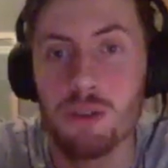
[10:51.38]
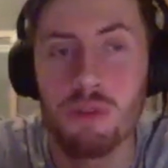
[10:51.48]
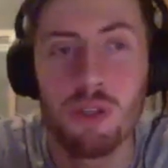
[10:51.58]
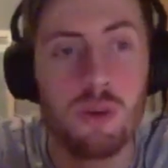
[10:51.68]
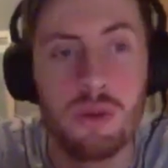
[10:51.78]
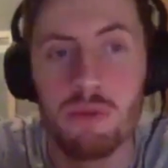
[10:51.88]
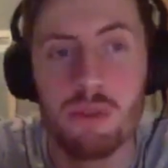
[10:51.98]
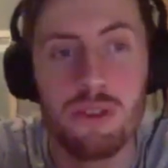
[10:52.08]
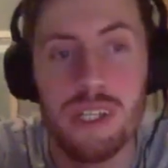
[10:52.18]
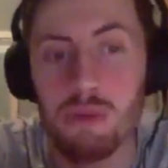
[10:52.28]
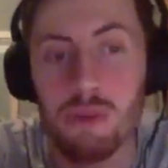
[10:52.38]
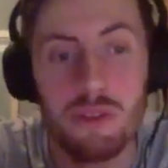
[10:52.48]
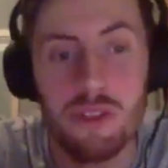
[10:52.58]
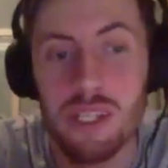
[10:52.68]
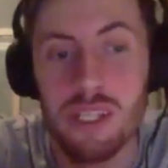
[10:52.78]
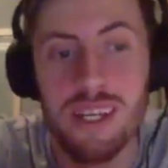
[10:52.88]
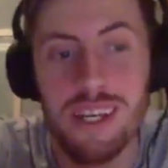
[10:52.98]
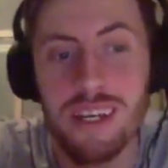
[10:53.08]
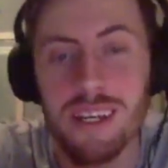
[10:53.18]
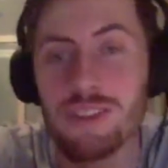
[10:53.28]
Cuban always would say, he'd always say,
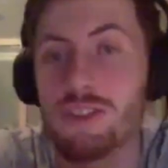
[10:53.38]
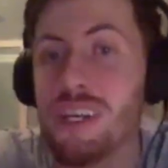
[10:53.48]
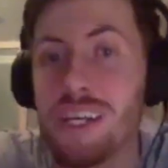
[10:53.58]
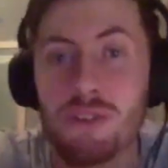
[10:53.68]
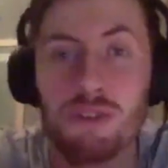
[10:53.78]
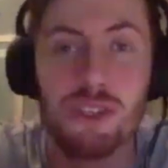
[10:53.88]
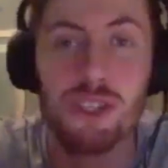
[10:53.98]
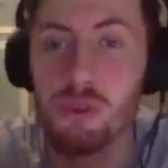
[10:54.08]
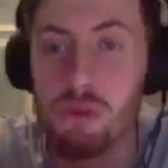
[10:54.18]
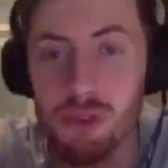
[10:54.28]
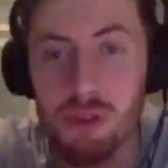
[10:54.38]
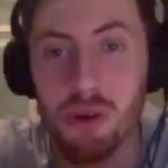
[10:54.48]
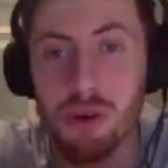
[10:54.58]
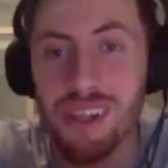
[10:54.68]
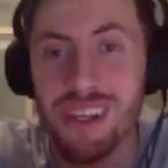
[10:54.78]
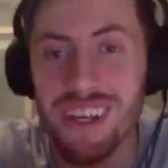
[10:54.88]
sales cures all,